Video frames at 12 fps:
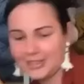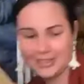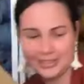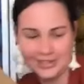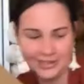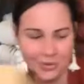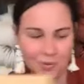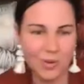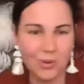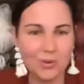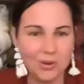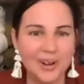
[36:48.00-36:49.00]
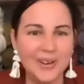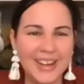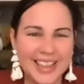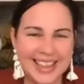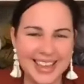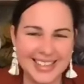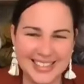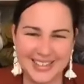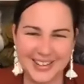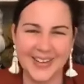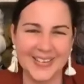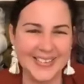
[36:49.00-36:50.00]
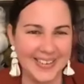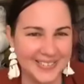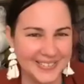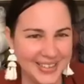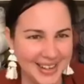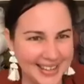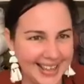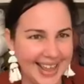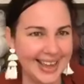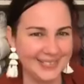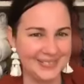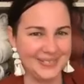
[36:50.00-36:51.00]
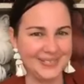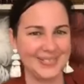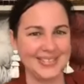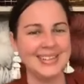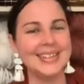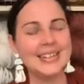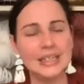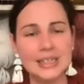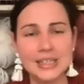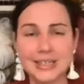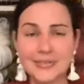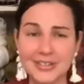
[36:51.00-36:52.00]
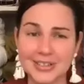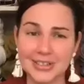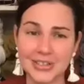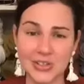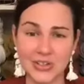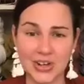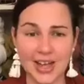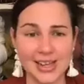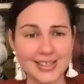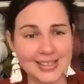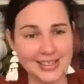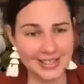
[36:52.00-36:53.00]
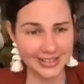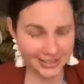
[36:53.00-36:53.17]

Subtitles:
just awkward with a dog on my lap. She feels so nice. She's